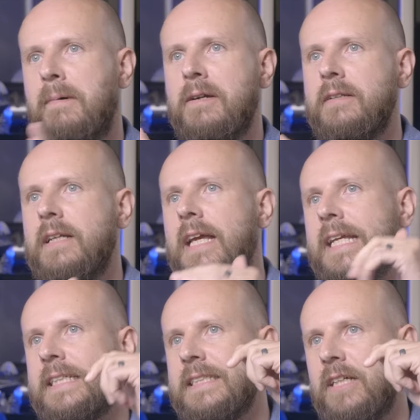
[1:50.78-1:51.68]
part
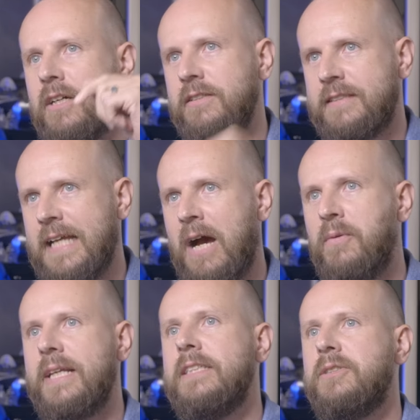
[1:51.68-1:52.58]
and
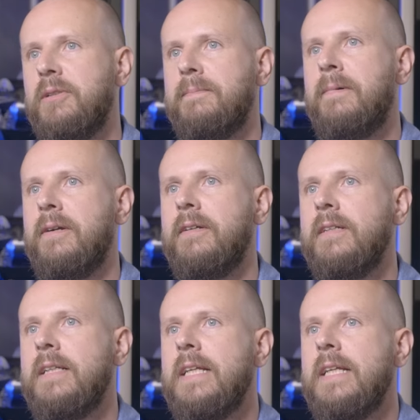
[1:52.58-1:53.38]
down into the part.